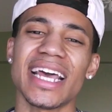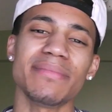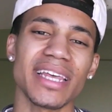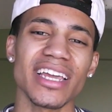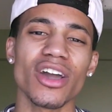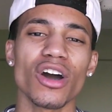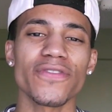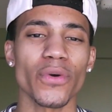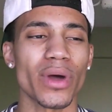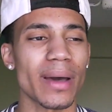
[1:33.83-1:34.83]
Same thing goes
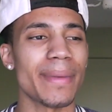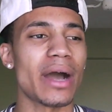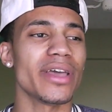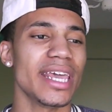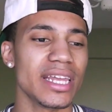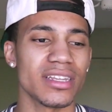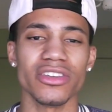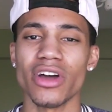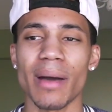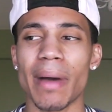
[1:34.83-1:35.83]
for when I'm out eating.
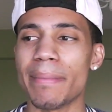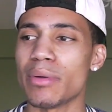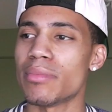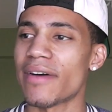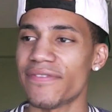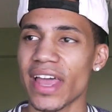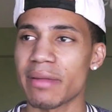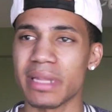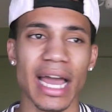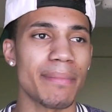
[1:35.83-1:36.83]
You know, I might be with my
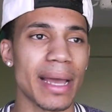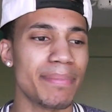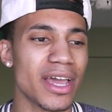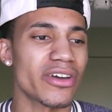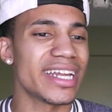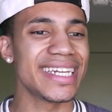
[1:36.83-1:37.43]
family. I might be on a